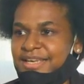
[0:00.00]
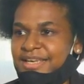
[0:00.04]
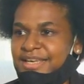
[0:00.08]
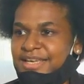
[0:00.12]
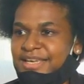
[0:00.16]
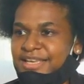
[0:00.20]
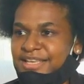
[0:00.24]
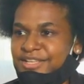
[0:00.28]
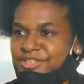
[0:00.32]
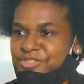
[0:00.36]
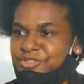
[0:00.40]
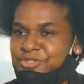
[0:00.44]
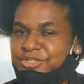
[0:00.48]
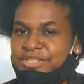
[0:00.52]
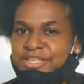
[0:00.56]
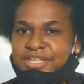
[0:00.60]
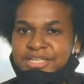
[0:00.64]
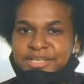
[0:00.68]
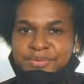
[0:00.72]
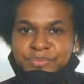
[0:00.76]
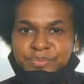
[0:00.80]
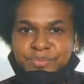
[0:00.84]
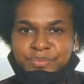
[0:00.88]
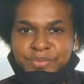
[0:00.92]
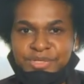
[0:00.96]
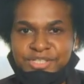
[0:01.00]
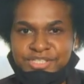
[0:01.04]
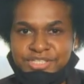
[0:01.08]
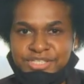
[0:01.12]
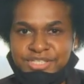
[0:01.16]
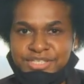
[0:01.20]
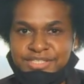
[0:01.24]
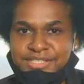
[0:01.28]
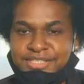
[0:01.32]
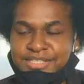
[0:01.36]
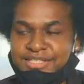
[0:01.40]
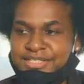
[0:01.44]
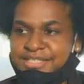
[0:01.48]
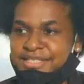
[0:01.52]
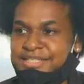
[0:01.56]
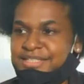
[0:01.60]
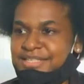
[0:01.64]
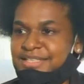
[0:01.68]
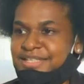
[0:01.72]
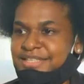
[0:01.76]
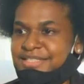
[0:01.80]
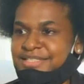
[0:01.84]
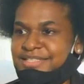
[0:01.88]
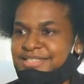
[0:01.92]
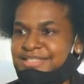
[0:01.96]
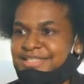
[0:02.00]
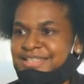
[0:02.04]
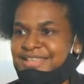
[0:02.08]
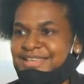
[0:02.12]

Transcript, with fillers: and you can purchase a ticket.